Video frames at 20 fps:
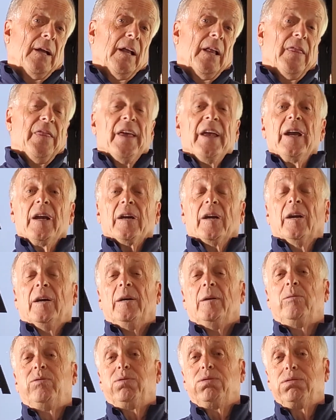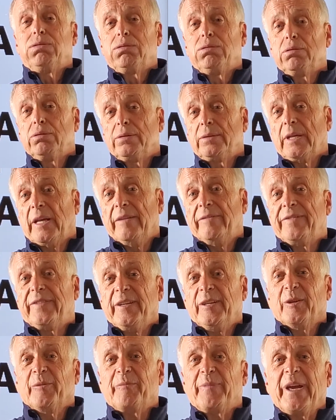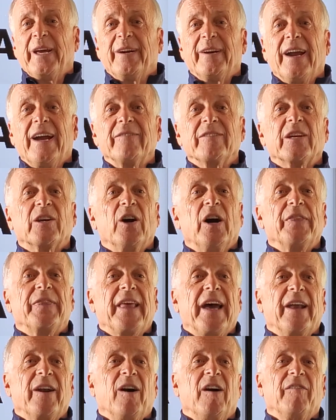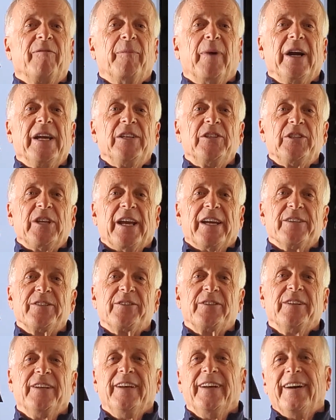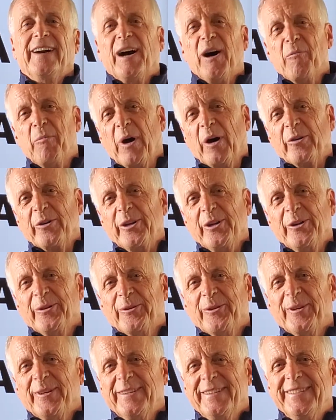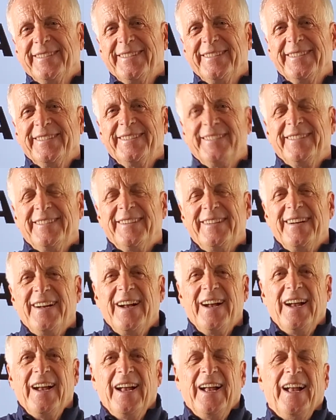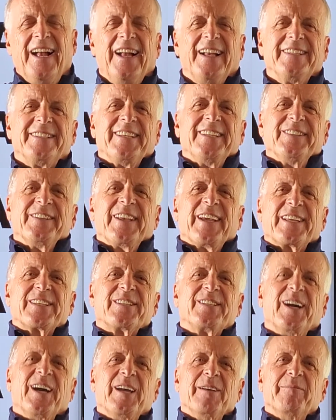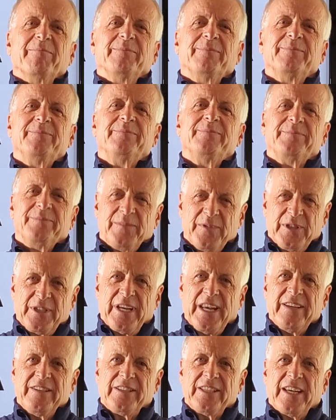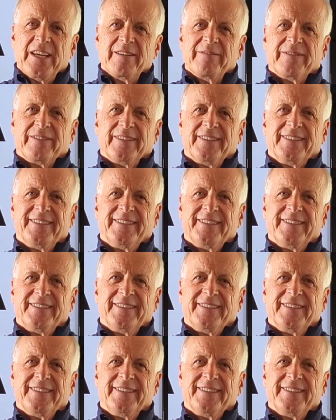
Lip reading: There, I feel better having got that off my chest. How about you? Till next time, stay safe.